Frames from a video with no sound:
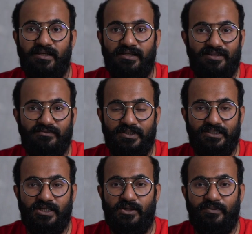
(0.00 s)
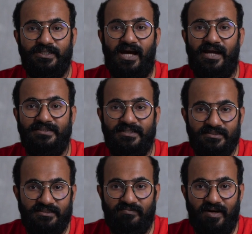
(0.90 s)
in which we
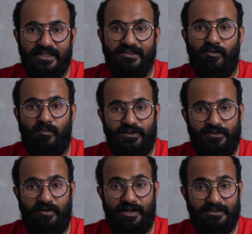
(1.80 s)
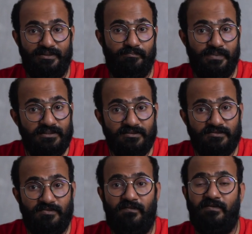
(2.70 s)
identified what writing
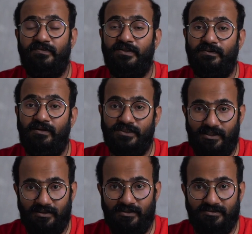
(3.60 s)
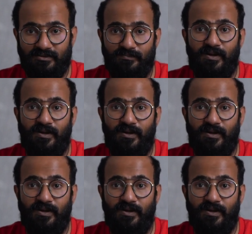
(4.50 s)
means for visual journalism.